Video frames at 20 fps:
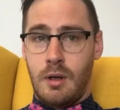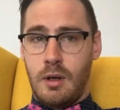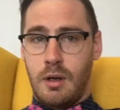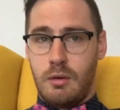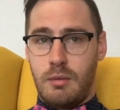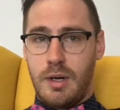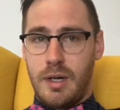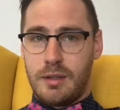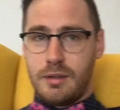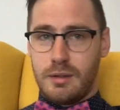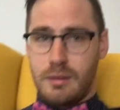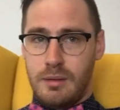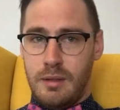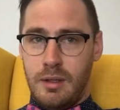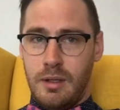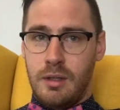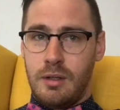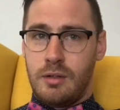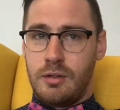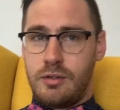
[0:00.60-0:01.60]
Alright,
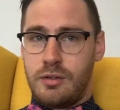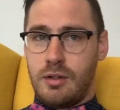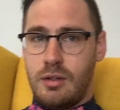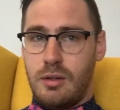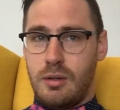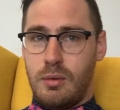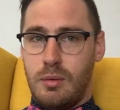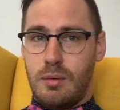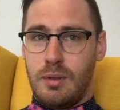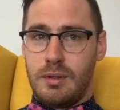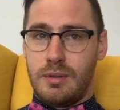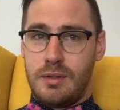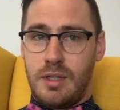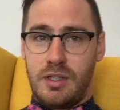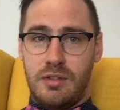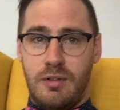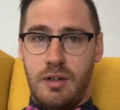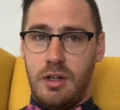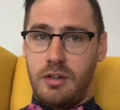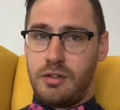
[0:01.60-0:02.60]
so
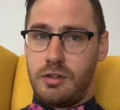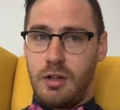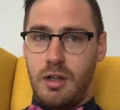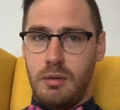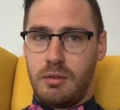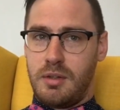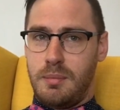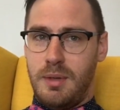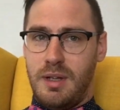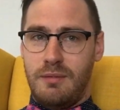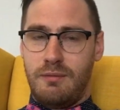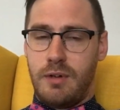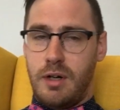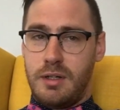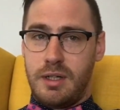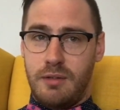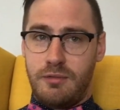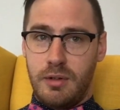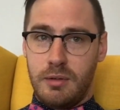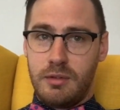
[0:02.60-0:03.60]
this video is going to be very
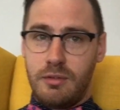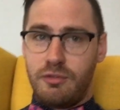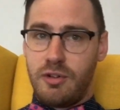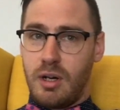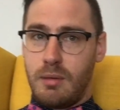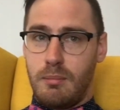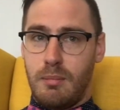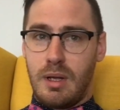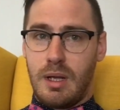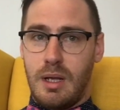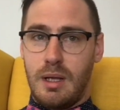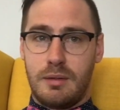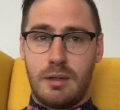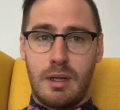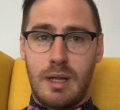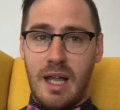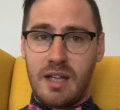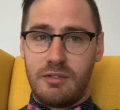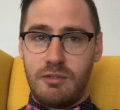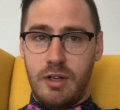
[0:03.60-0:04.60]
different from the
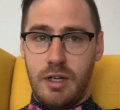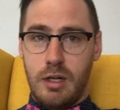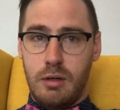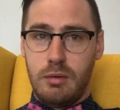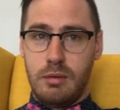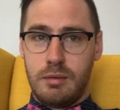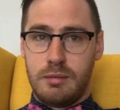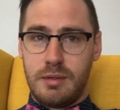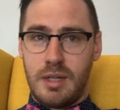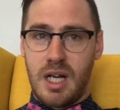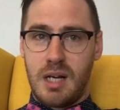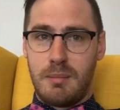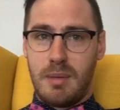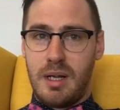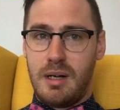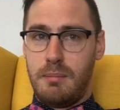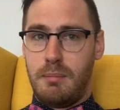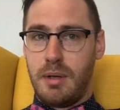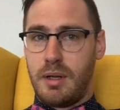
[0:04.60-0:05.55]
last video that I made,